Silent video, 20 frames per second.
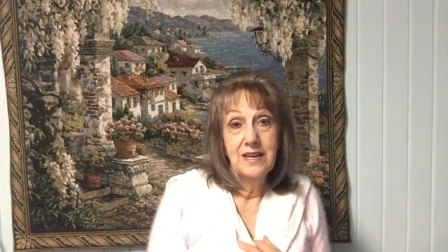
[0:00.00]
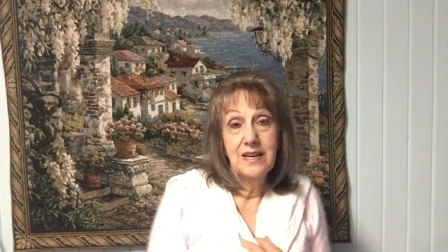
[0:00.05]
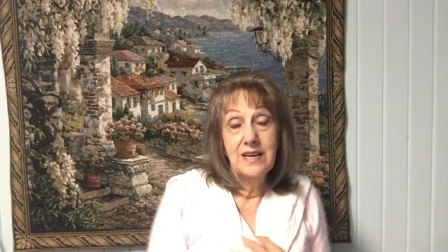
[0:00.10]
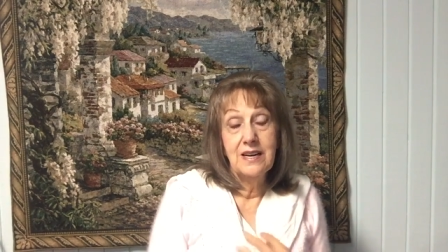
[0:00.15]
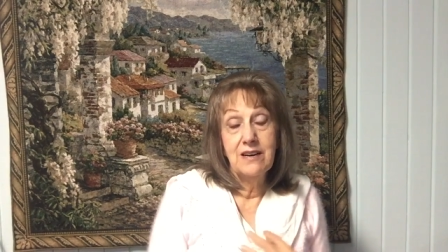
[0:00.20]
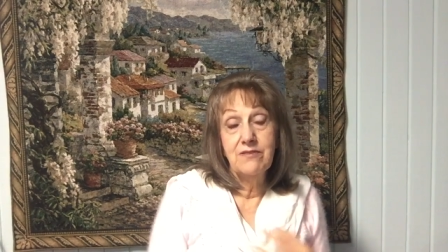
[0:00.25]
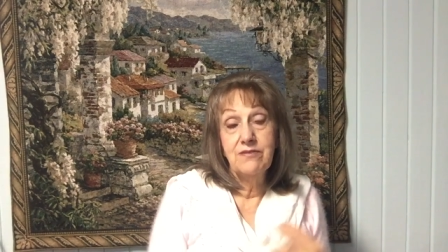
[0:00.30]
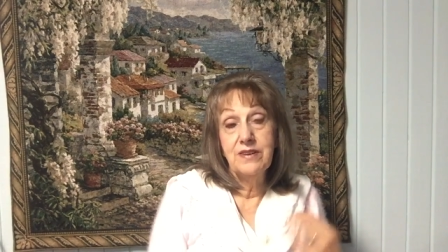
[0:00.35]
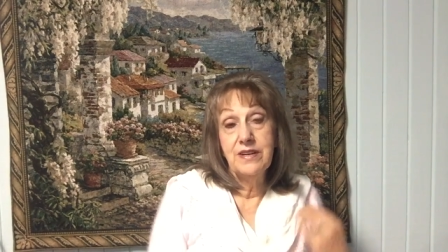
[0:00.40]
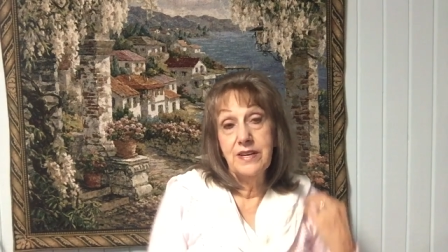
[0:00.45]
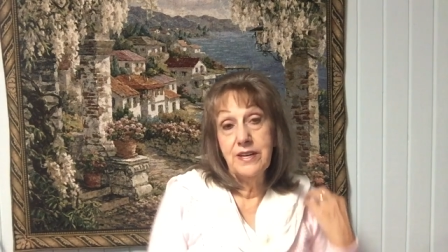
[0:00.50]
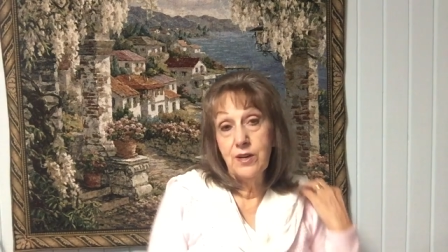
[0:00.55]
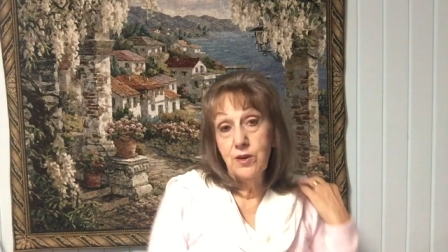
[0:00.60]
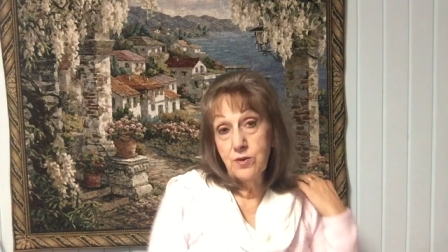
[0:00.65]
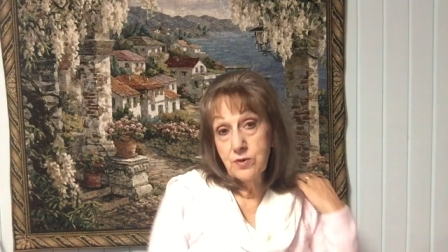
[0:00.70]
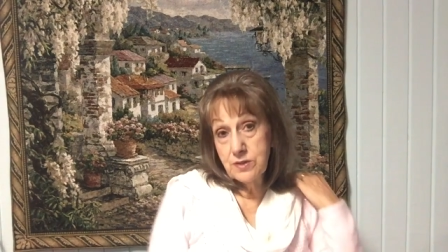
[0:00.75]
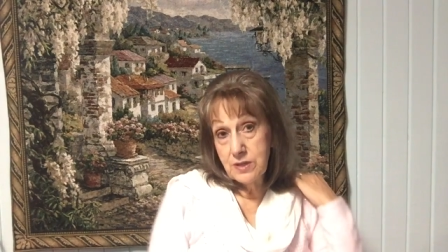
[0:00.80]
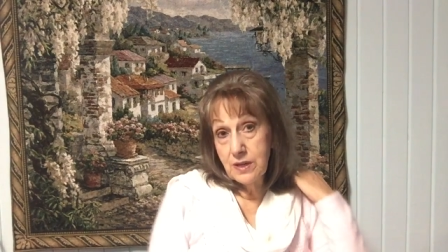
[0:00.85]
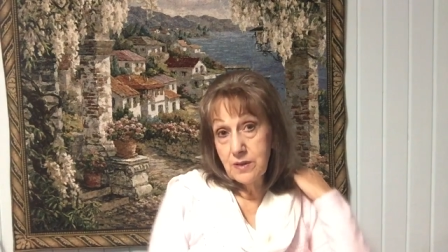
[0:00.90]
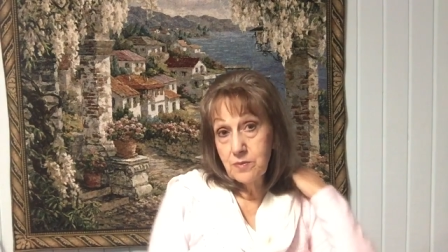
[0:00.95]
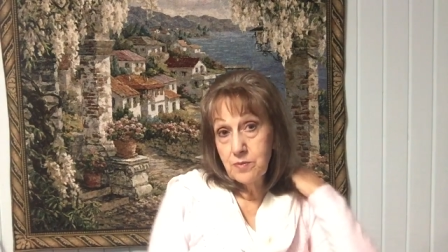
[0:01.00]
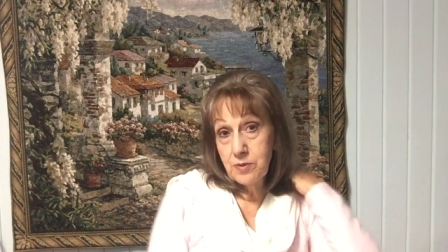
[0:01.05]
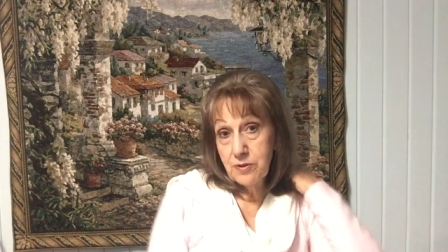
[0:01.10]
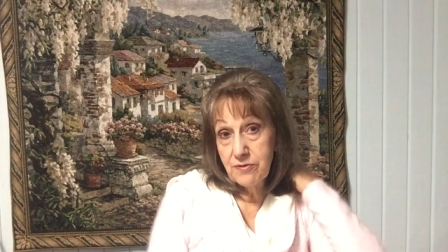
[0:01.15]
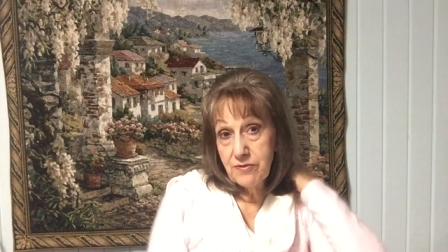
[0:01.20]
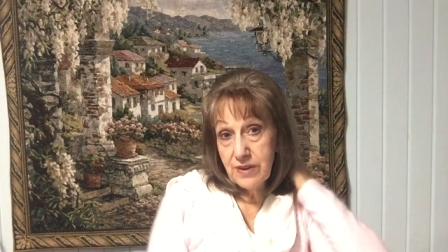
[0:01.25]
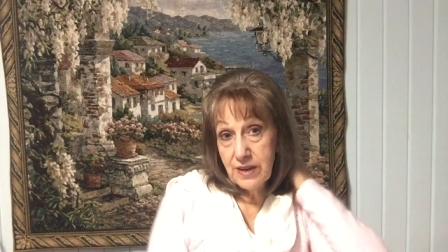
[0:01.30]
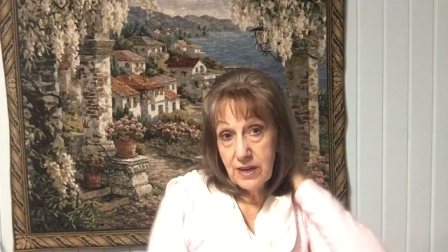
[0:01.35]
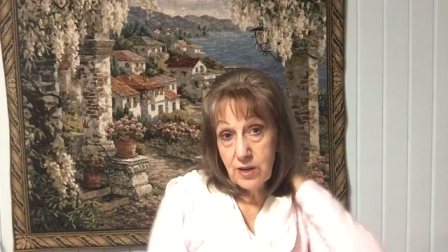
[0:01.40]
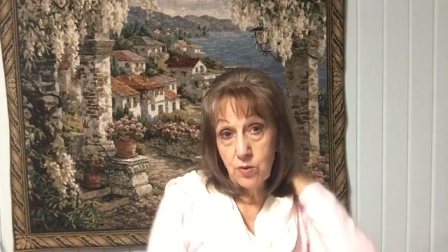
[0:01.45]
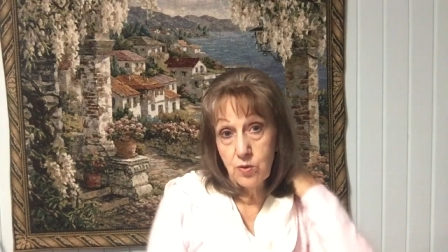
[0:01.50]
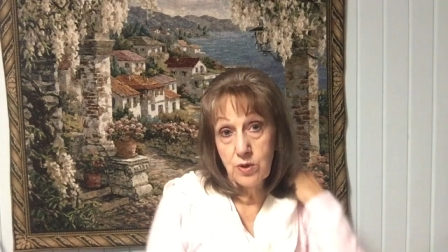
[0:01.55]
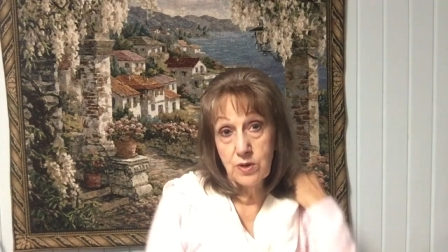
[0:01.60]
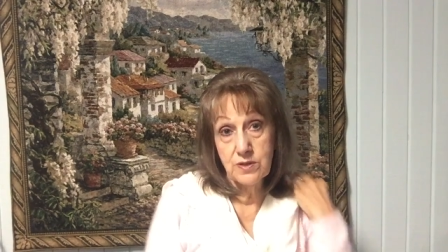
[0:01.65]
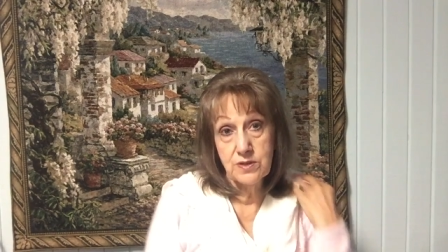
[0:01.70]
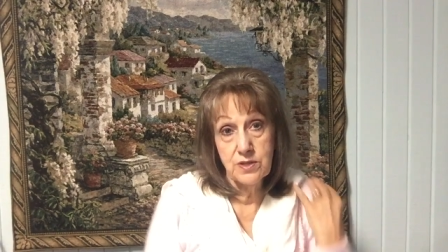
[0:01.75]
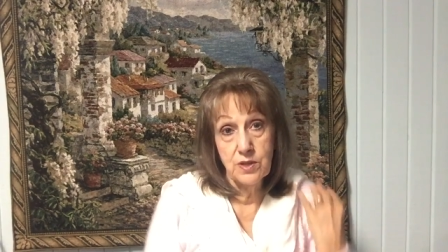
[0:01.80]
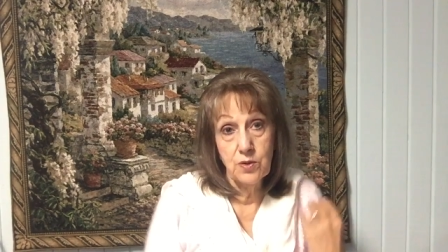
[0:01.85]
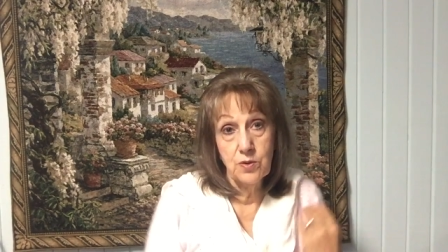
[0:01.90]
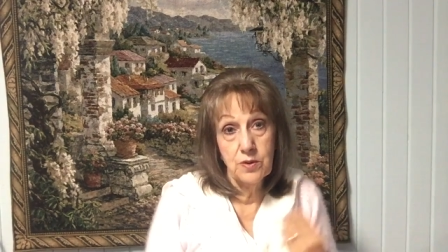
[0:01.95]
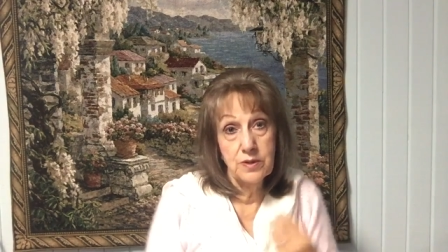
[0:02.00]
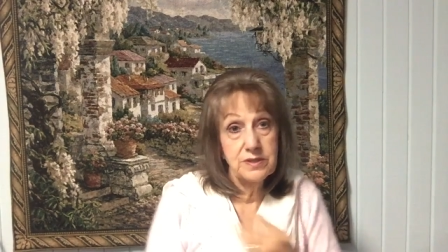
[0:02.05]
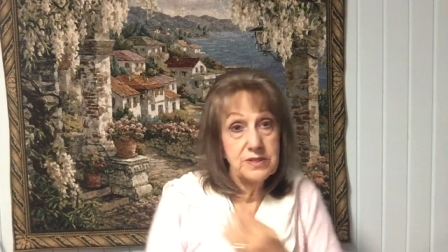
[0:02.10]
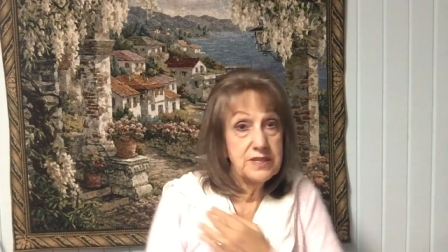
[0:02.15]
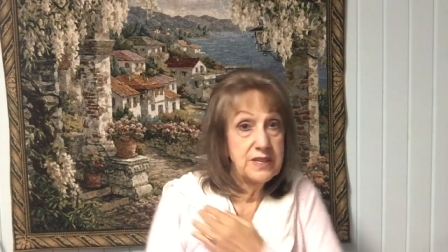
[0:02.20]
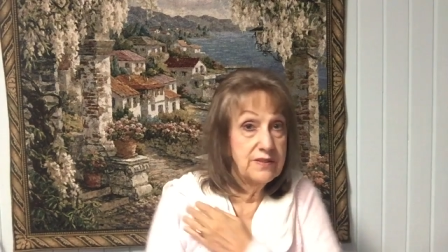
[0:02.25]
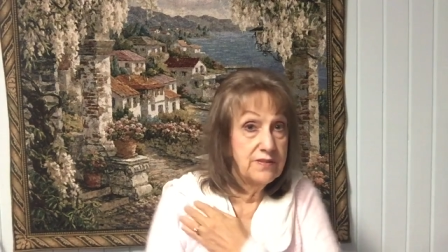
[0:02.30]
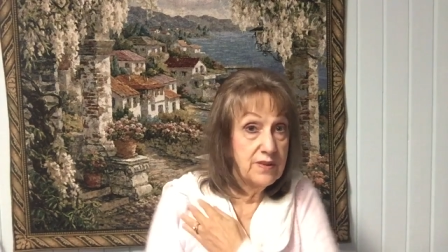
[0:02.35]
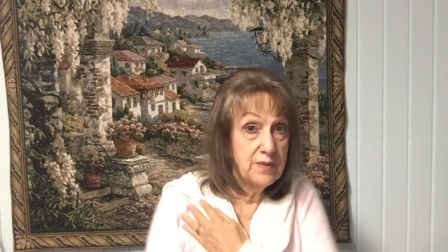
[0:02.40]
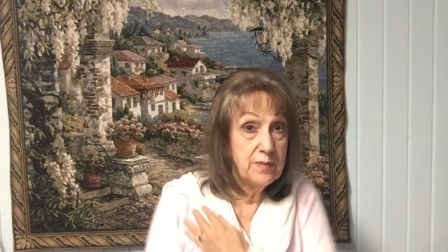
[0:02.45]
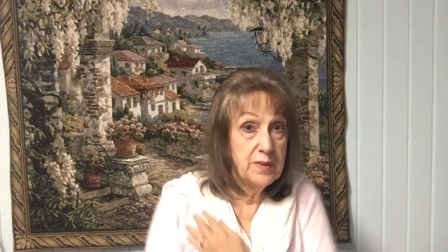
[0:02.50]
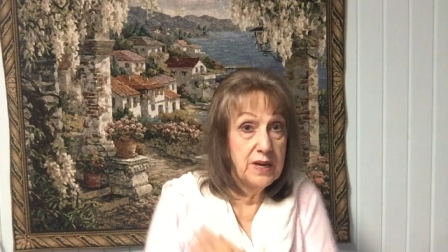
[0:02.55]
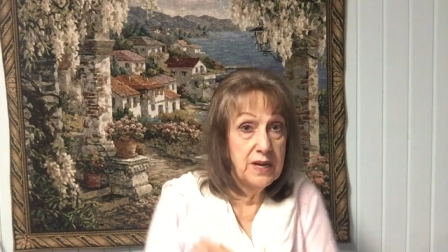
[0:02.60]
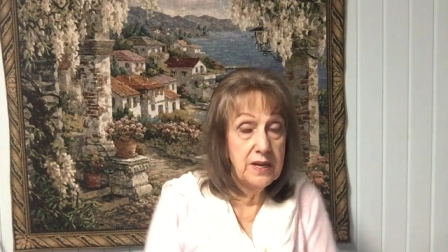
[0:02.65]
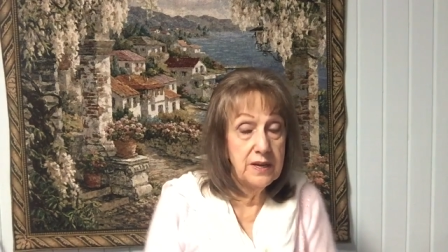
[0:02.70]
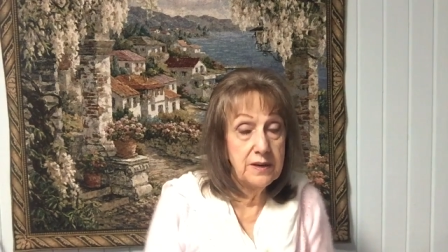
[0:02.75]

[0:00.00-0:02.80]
uh, videos on prophetic words the Lord's given me.